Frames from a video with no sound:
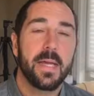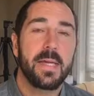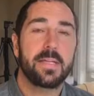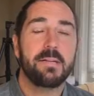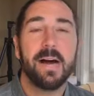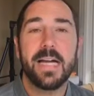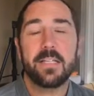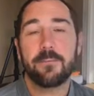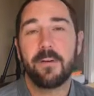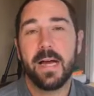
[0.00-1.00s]
is
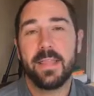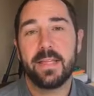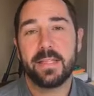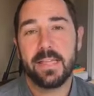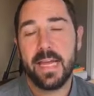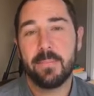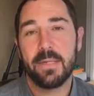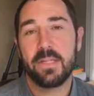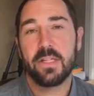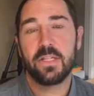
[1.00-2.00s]
classified the same
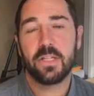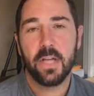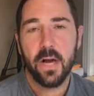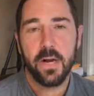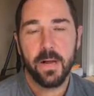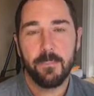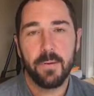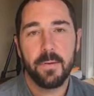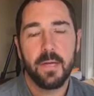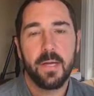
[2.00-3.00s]
as a startup.
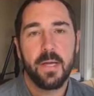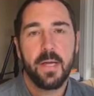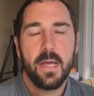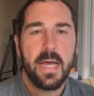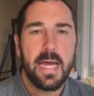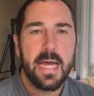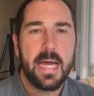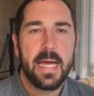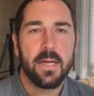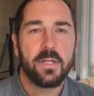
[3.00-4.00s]

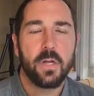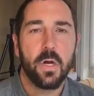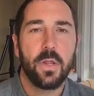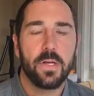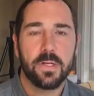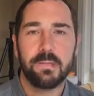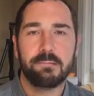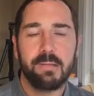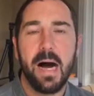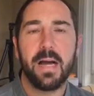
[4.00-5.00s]
And so there's a
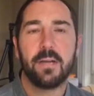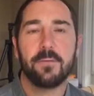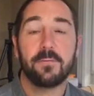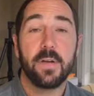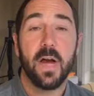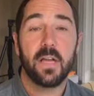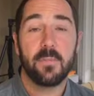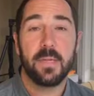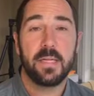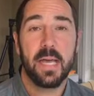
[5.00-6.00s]
lot of
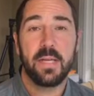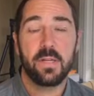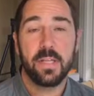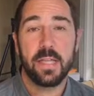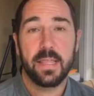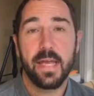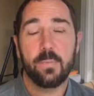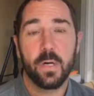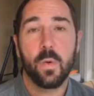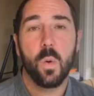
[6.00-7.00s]
documentation that they
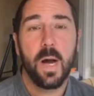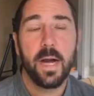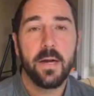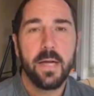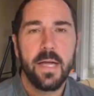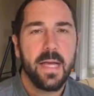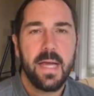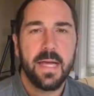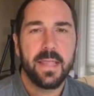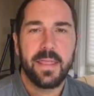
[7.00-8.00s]
require.
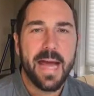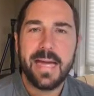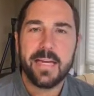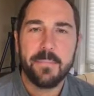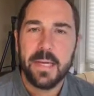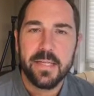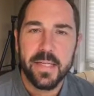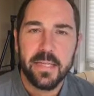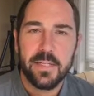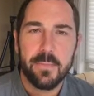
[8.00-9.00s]
And that didn't make
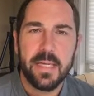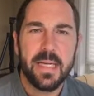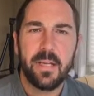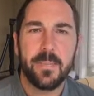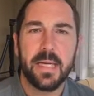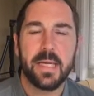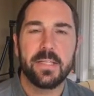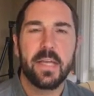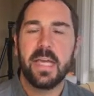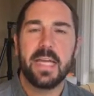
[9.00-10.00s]
sense to me either,
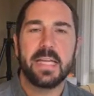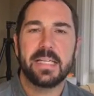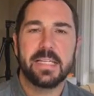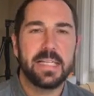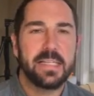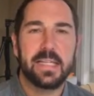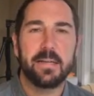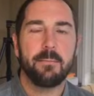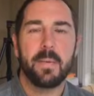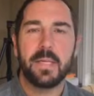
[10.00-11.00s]
because an
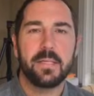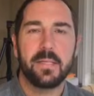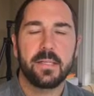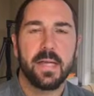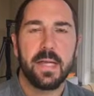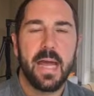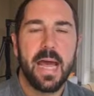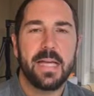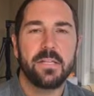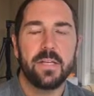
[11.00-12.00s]
existing business that
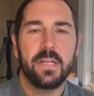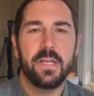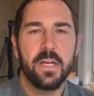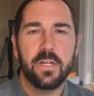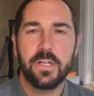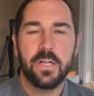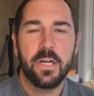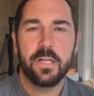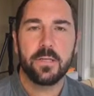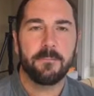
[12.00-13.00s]
has years and
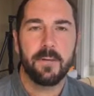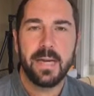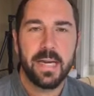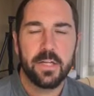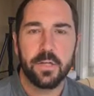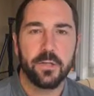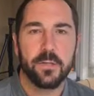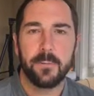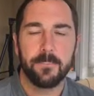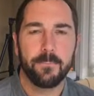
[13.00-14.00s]
years of
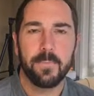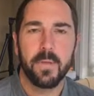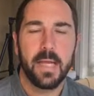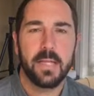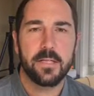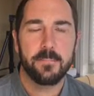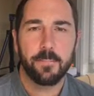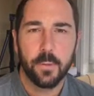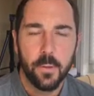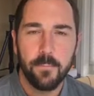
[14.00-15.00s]
financials that's
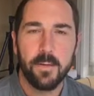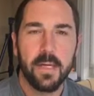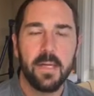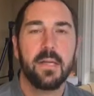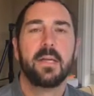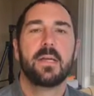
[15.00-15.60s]
proven